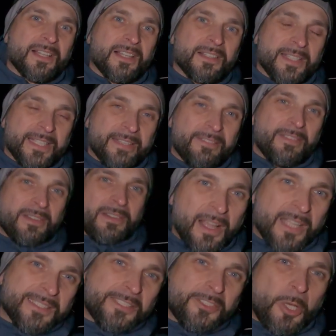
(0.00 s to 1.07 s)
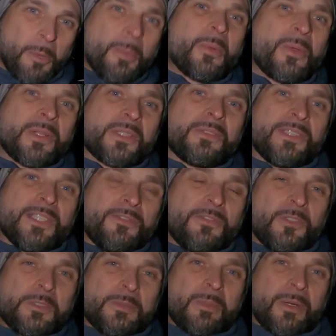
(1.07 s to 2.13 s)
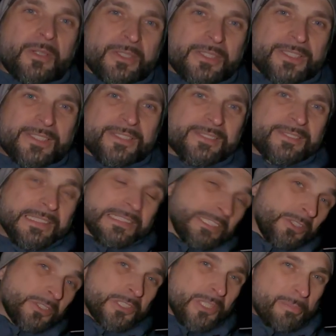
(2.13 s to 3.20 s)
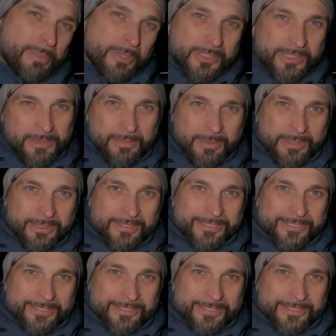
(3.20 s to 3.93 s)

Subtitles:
leave as a top quilt with a food box. It's also possible.